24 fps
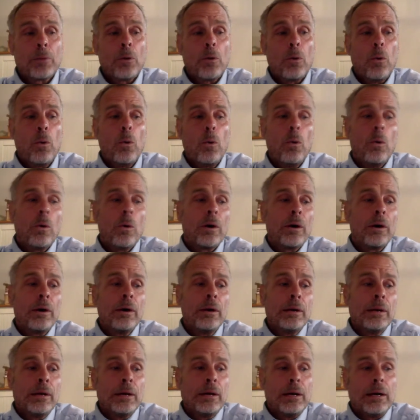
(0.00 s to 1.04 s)
Or
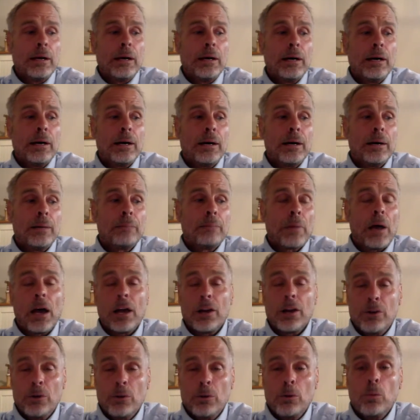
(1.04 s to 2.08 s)
um, I
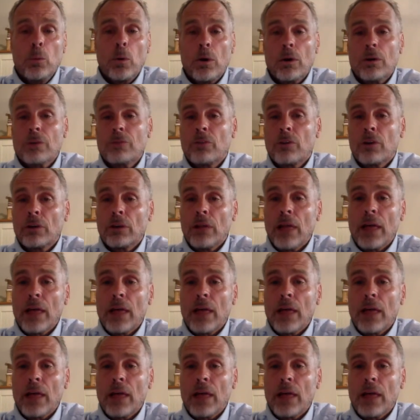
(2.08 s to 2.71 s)
do work for a